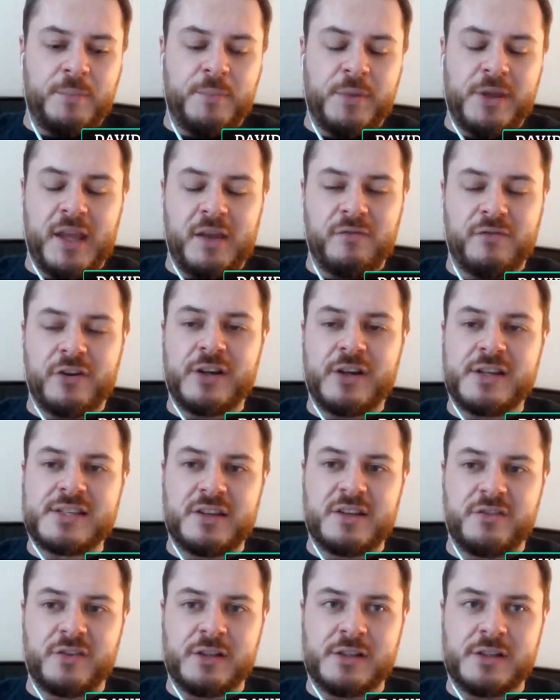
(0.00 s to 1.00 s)
It became very
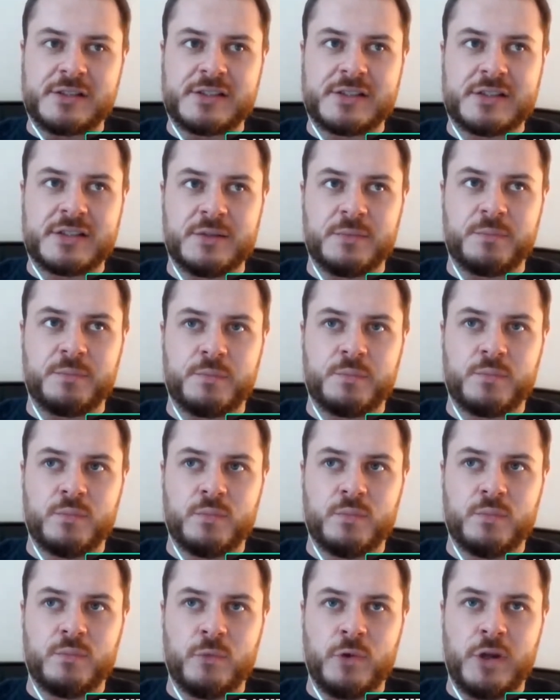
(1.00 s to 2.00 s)
difficult to
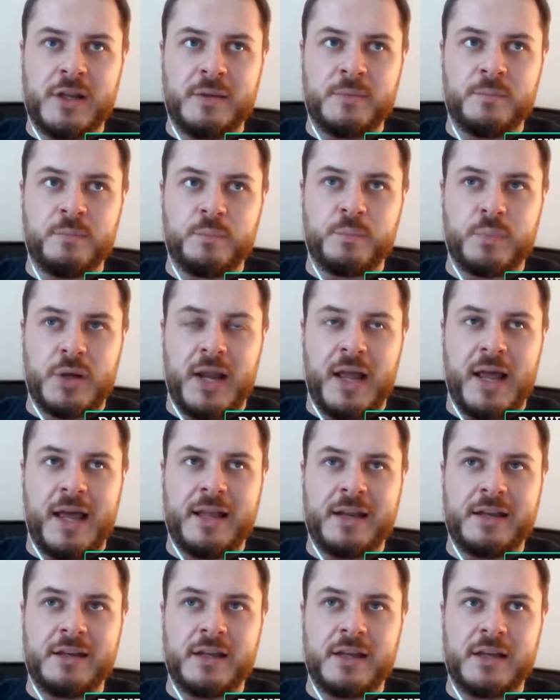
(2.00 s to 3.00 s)
really
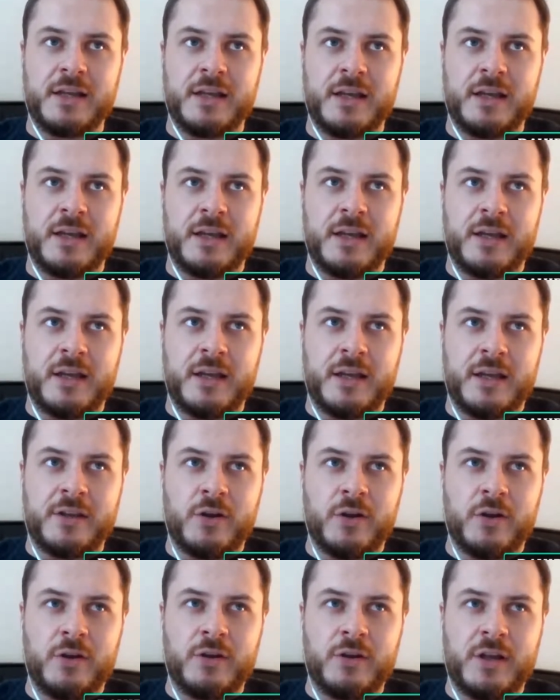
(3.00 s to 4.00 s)
plan
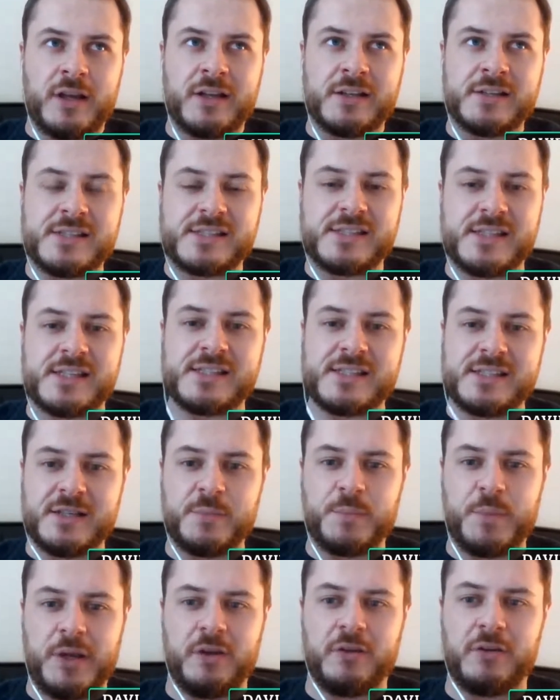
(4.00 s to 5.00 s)
a
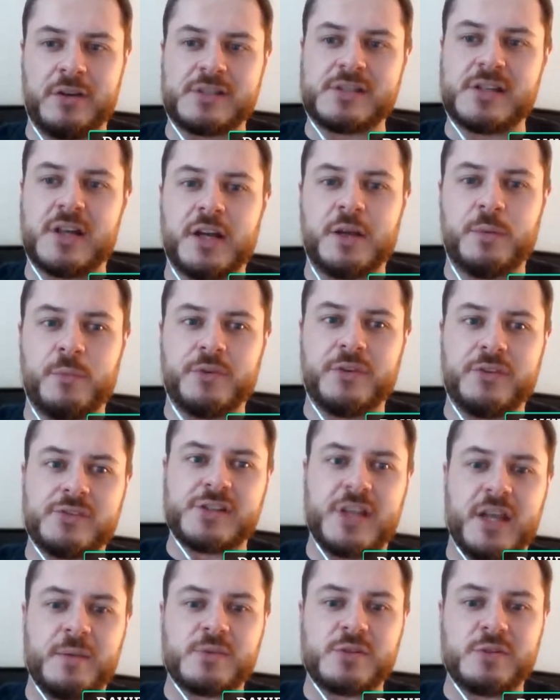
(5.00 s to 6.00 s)
consistent period of time where those
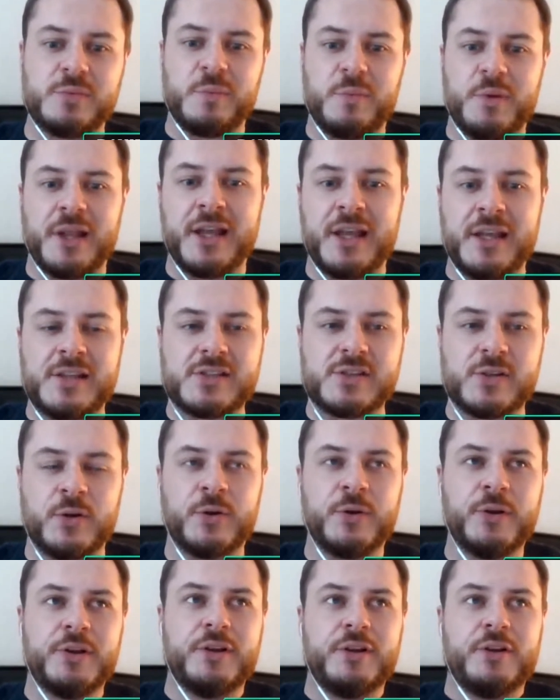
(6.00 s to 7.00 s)
games could be played.
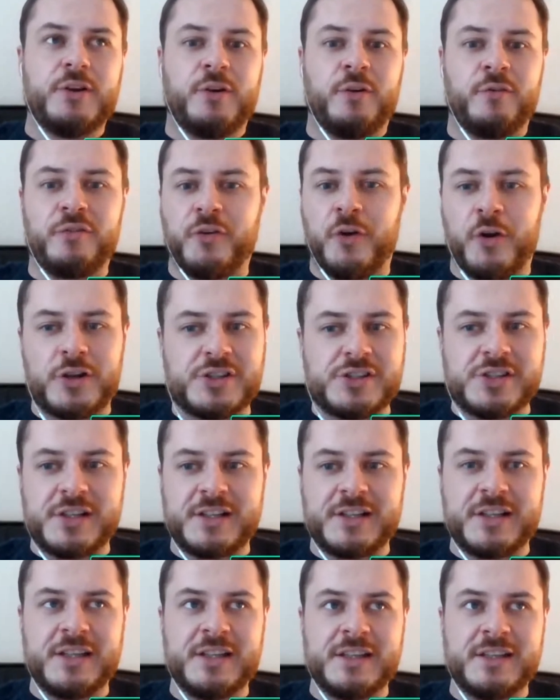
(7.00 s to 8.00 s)
So
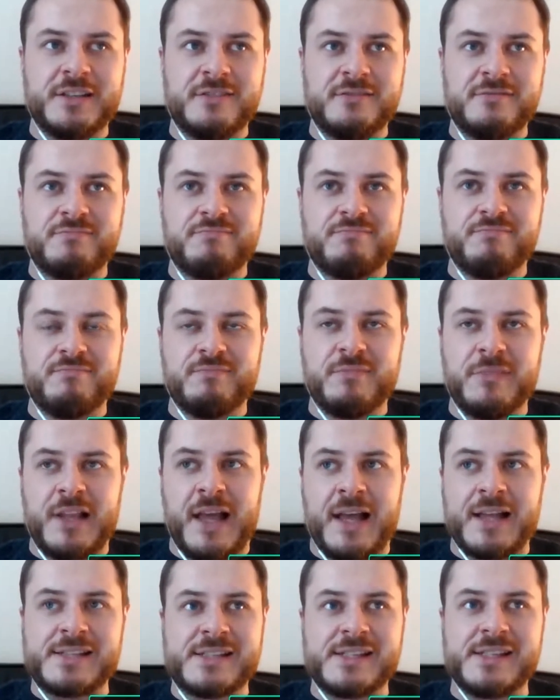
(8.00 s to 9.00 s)
unfortunately,
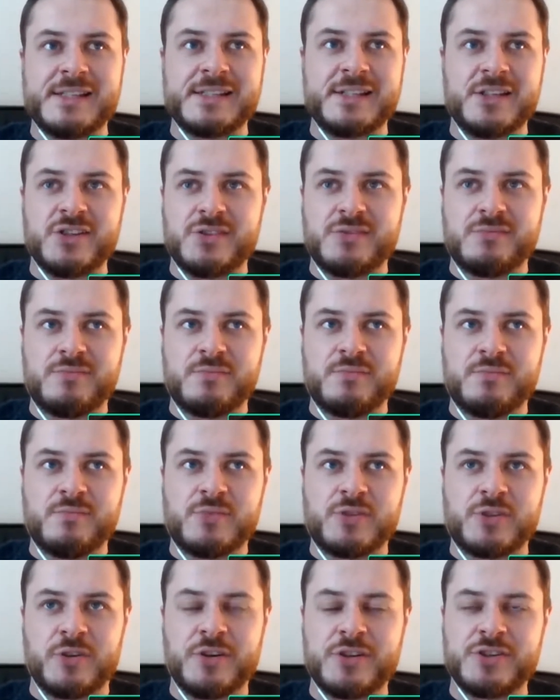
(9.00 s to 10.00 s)
last season
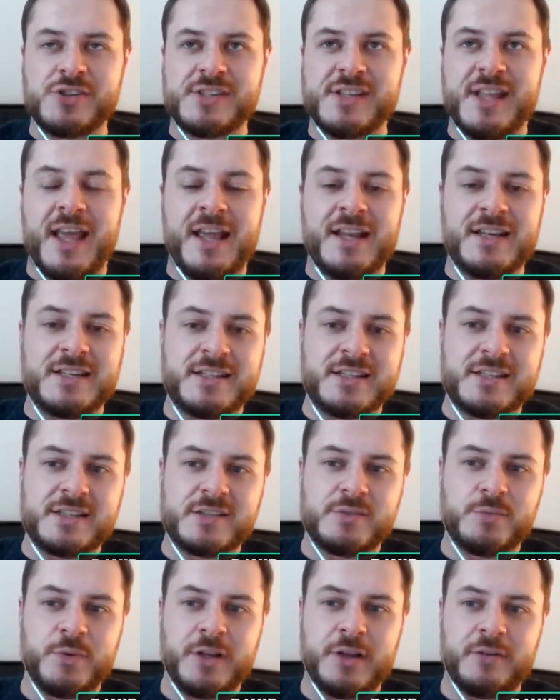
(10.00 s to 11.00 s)
sort of just ended
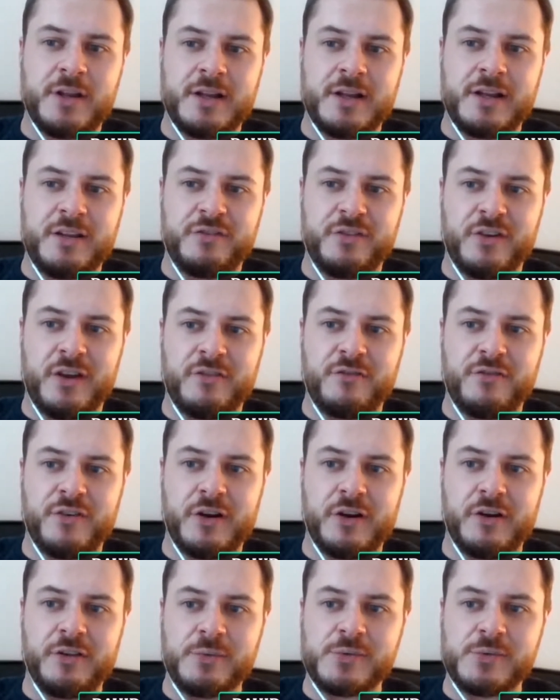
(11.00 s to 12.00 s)
without any
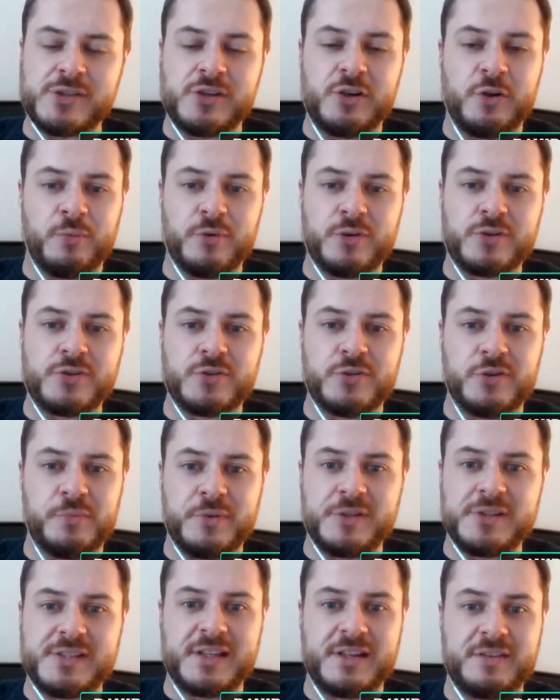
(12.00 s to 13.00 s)
fanfare, and there was a number of
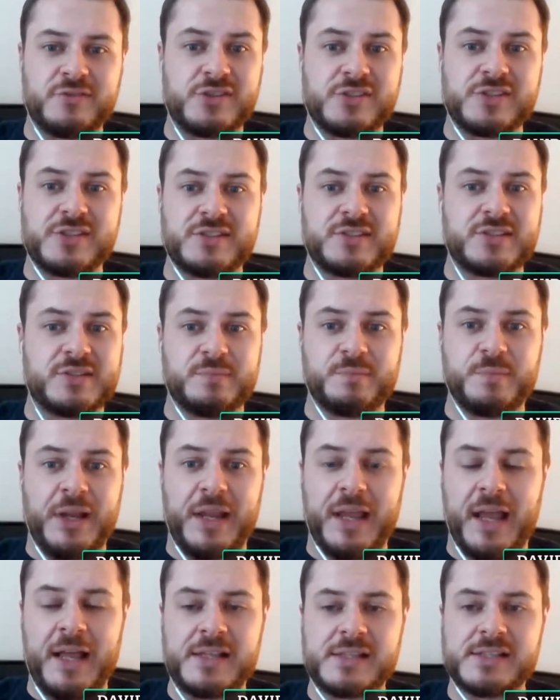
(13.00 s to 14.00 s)
tournaments that have just been
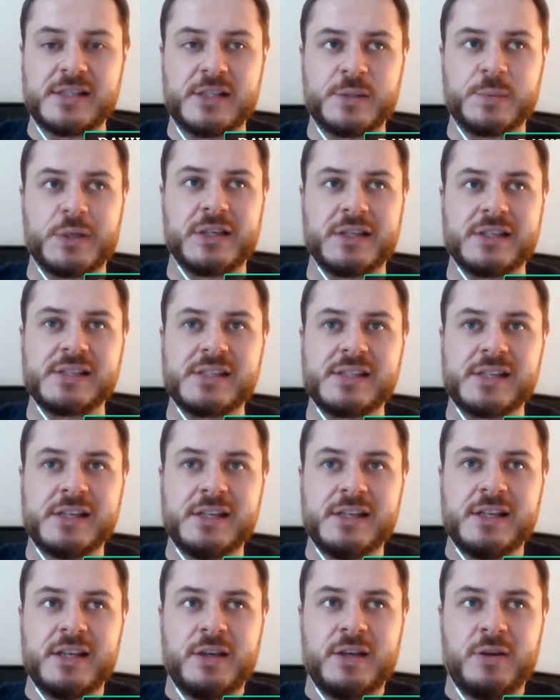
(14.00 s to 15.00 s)
cancelled because
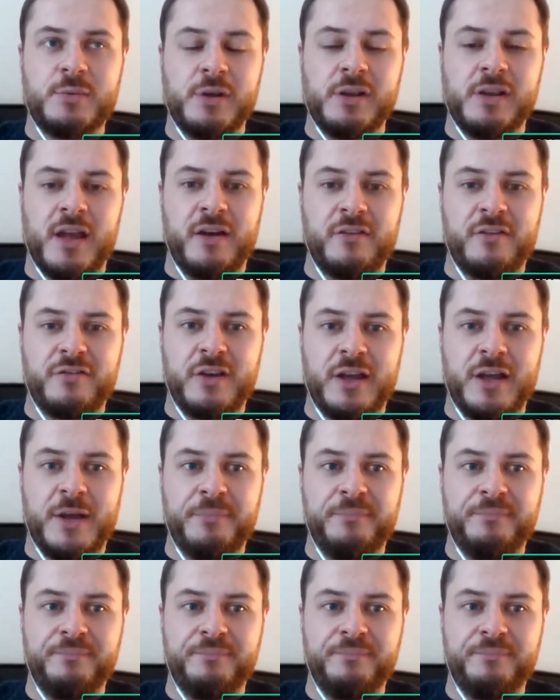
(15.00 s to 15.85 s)
we have